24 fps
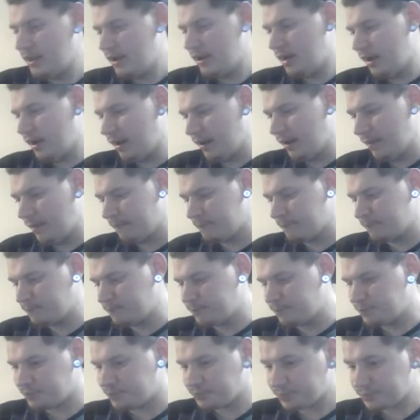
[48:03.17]
And
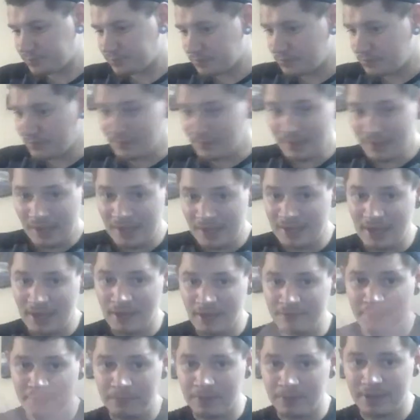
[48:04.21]

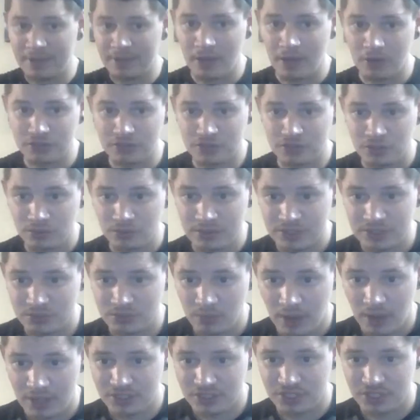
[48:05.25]
everybody else who is
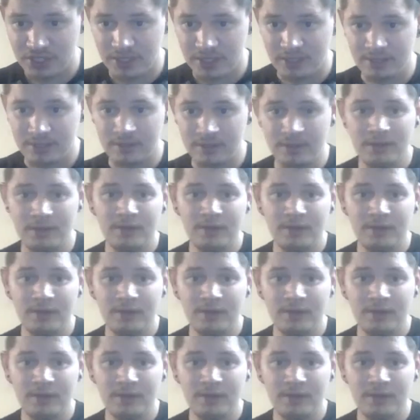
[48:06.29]
watching,